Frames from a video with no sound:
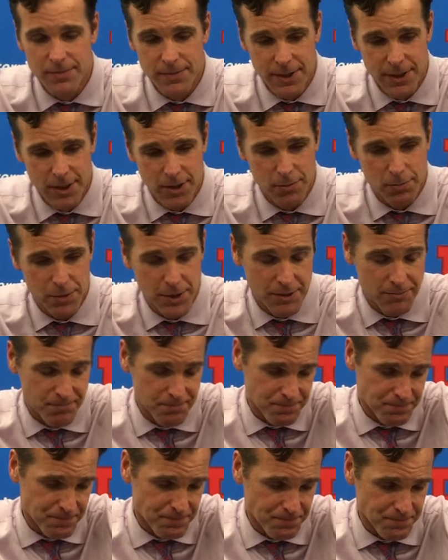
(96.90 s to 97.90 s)
you know, but
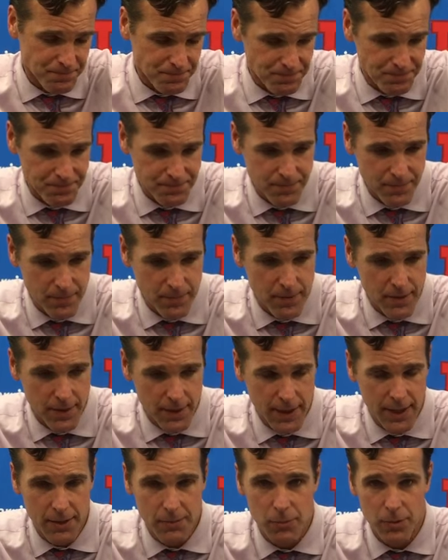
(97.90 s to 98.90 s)

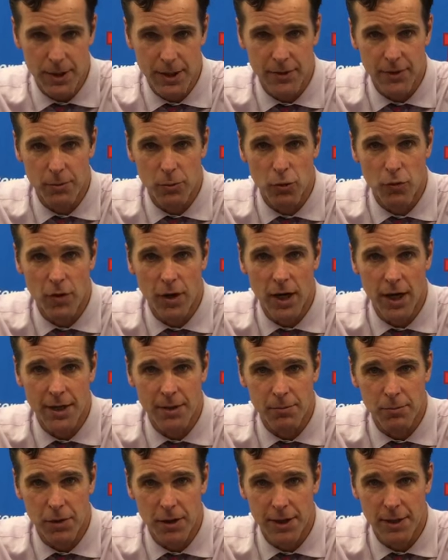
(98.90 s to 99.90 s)
again, we get to move on
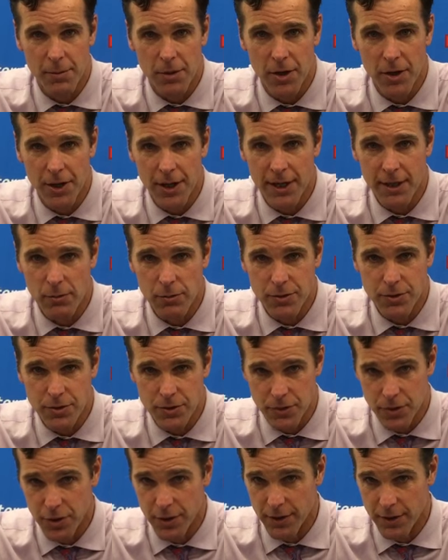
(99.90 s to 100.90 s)
and play tomorrow night, which
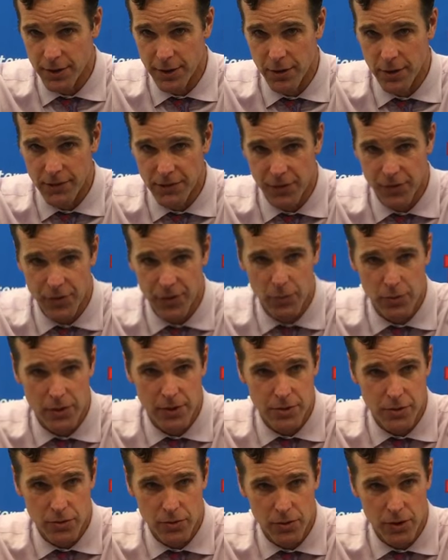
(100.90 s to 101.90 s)
is good. You don't have to sit
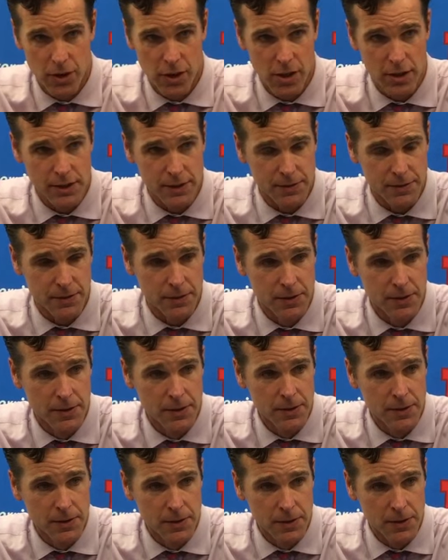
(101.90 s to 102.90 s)
with us too long, and,
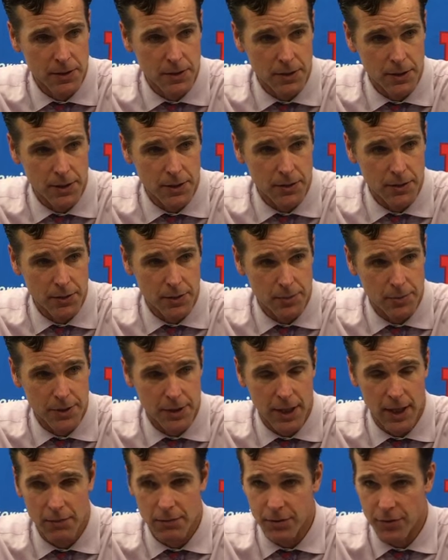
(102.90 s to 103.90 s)
you know, it'll
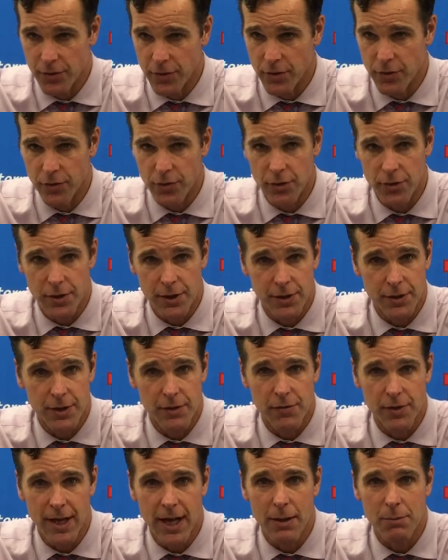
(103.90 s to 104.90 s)
be obviously certainly a
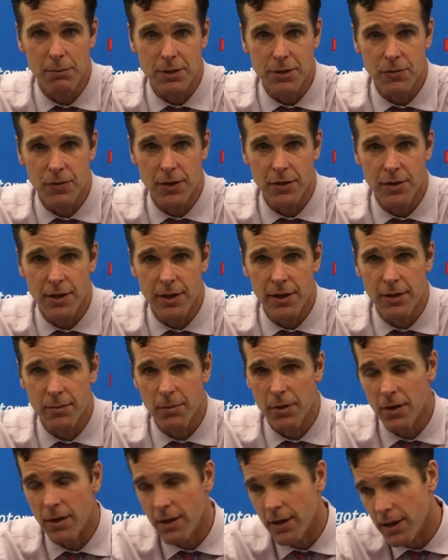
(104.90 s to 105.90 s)
different atmosphere in here
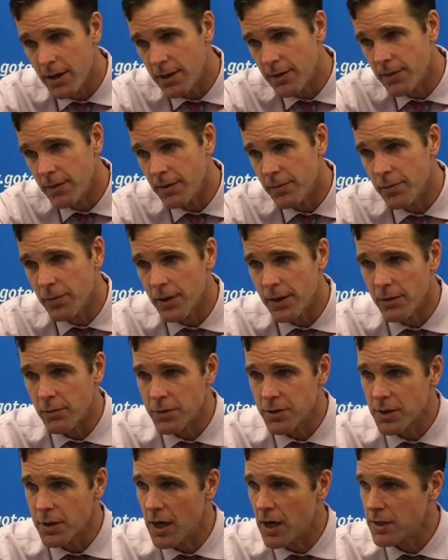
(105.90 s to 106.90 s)
tomorrow night. We play in
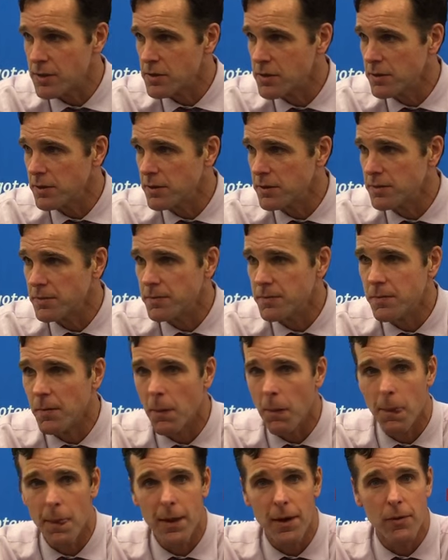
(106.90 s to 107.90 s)
Wisconsin, and,
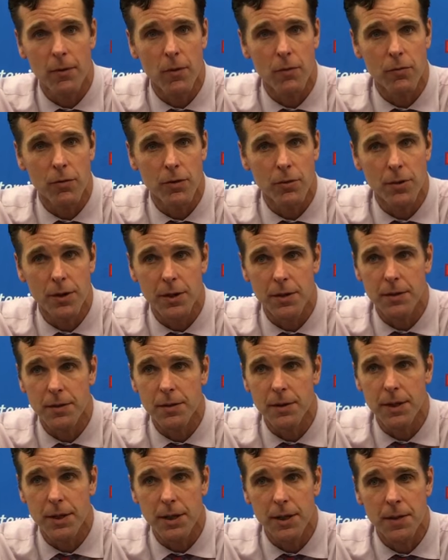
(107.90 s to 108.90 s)
you know, hopefully we
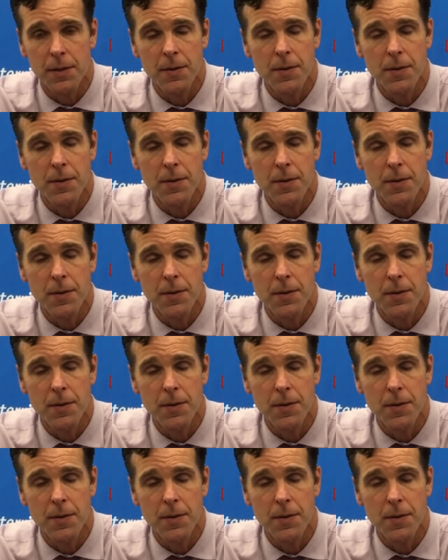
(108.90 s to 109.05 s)
can,